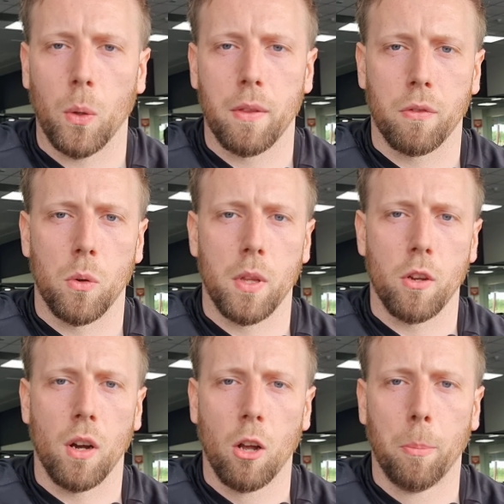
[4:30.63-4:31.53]
following through
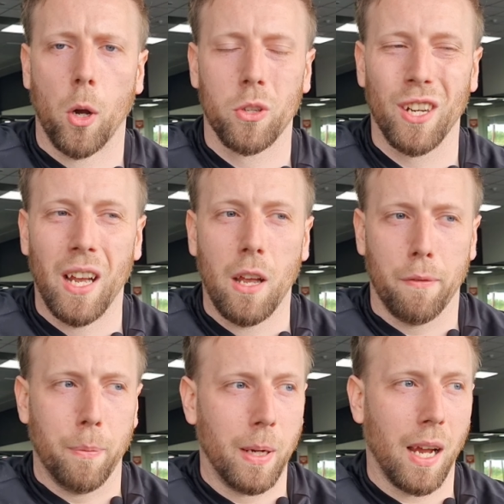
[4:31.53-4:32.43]
with your elbows.
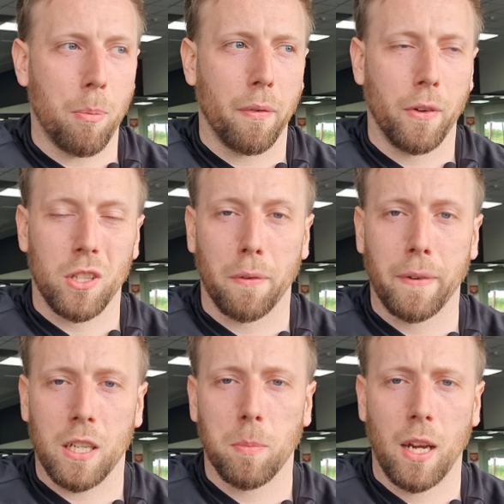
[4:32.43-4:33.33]
For me, I prefer
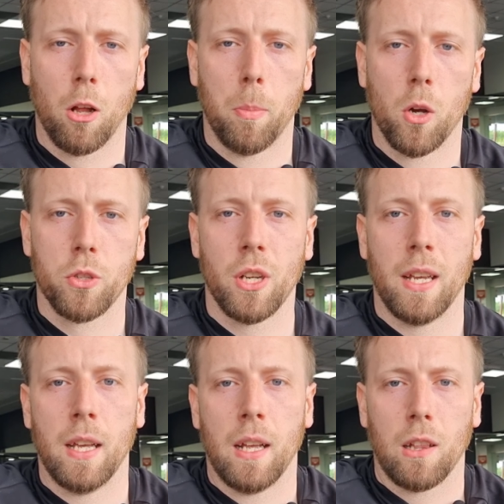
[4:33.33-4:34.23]
to fix my
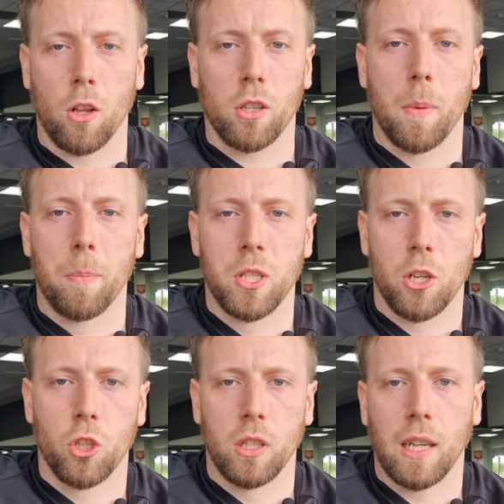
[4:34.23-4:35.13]
elbows, lock them in
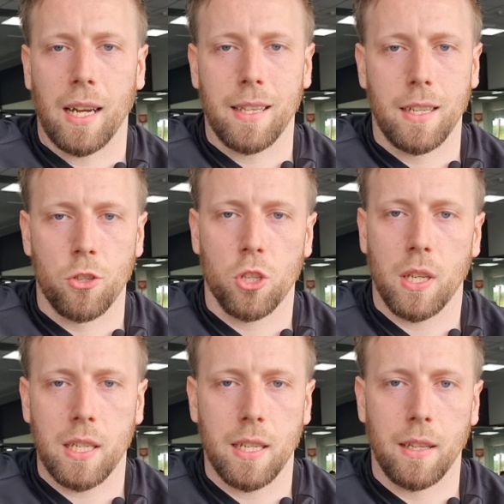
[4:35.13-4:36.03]
position, and then
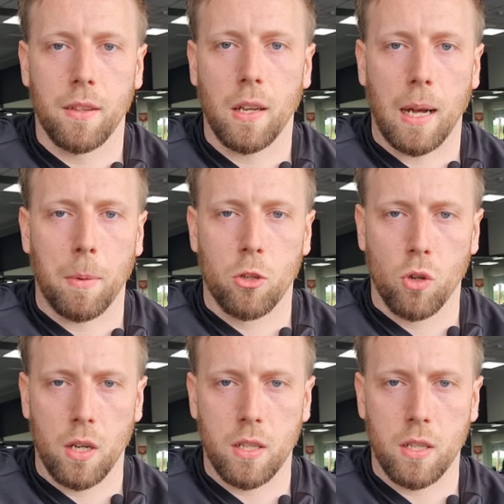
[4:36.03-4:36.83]
just extend at my